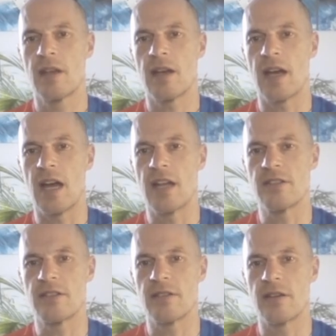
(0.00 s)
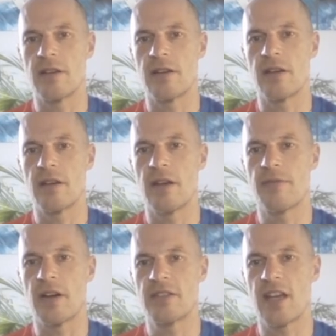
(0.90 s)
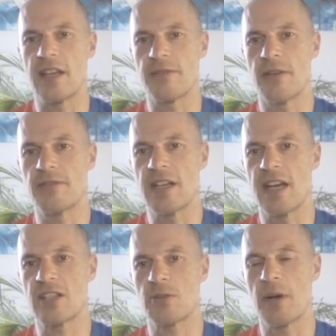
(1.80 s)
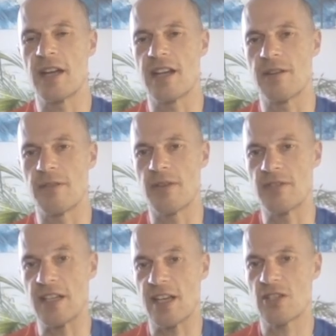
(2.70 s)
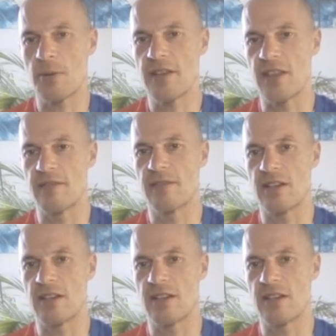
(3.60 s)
and if I take the 15x squared out of the 15x squared, then that